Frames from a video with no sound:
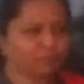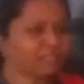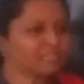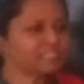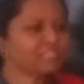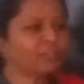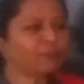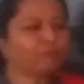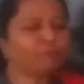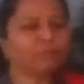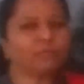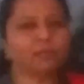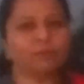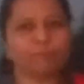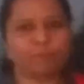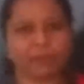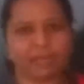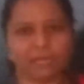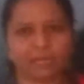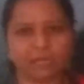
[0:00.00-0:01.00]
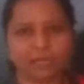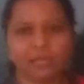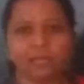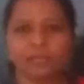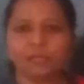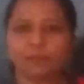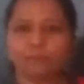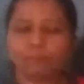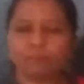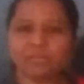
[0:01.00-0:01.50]
Please give me a pen.
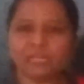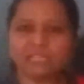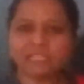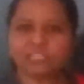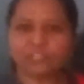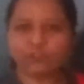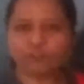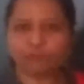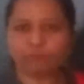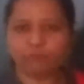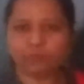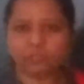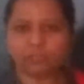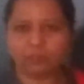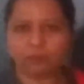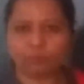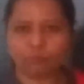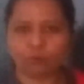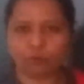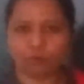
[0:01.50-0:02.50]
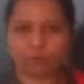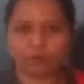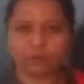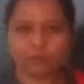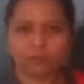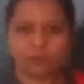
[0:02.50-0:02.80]
Please give me a book.